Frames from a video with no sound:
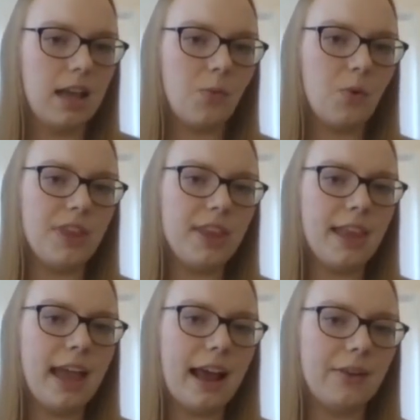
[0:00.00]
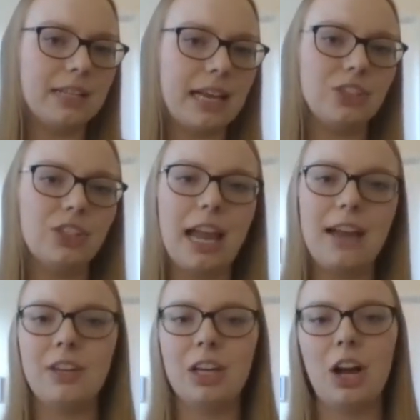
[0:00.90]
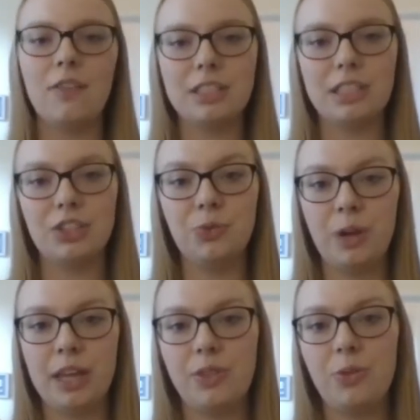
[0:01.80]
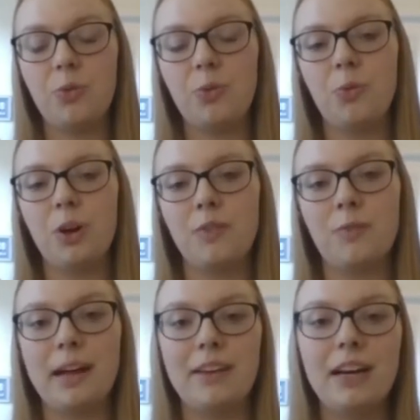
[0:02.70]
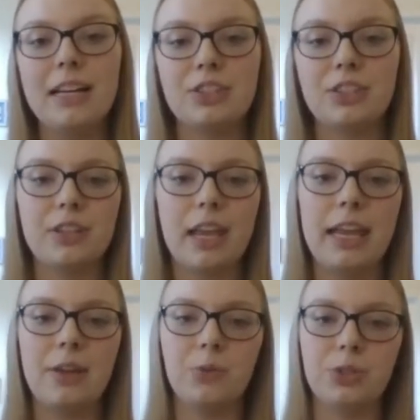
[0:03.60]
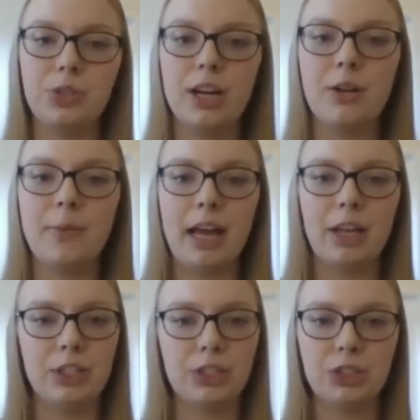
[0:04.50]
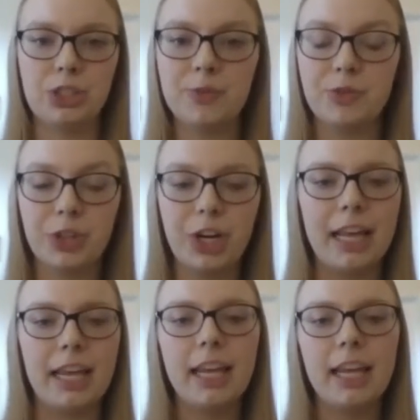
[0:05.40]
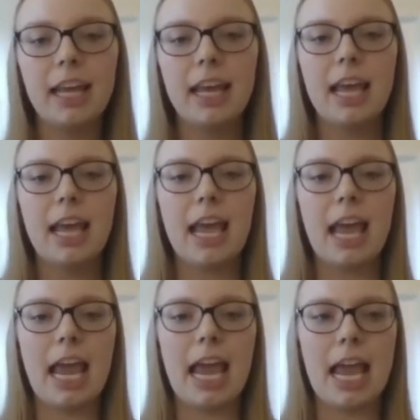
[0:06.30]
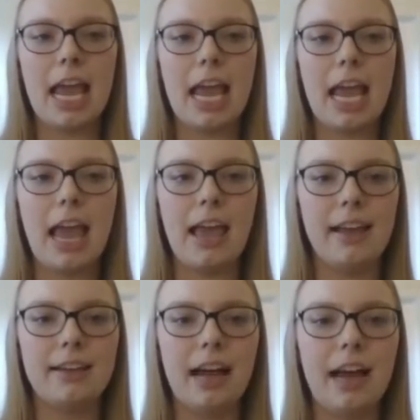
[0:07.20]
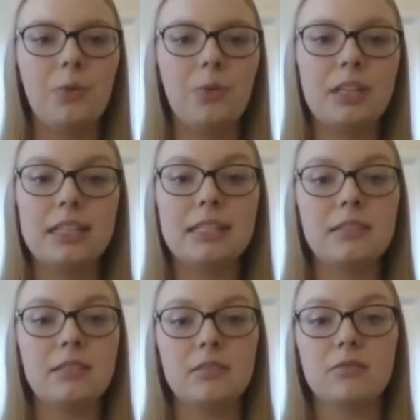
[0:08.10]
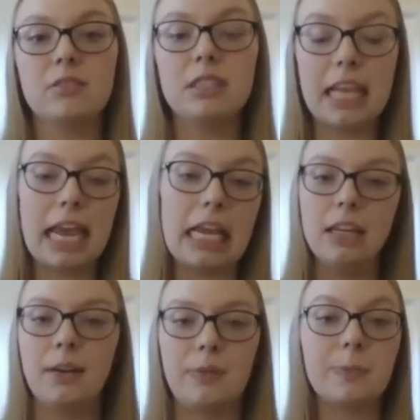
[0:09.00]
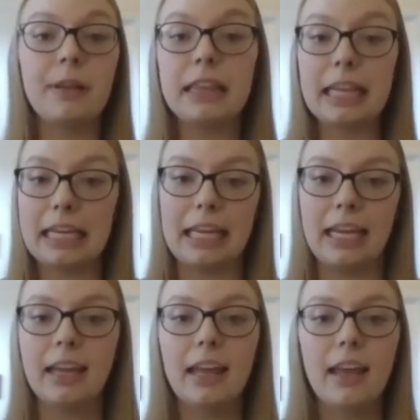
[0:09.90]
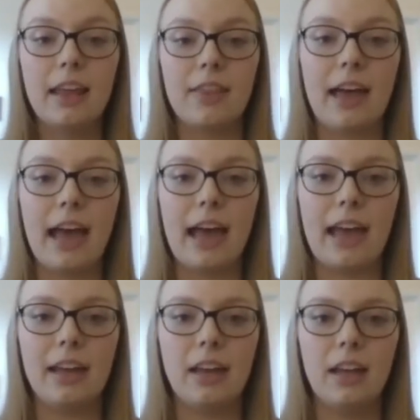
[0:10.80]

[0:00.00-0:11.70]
within that, I was actually having a conversation with one of my advisors, and we were talking about internships for credit. And I was saying, I was planning that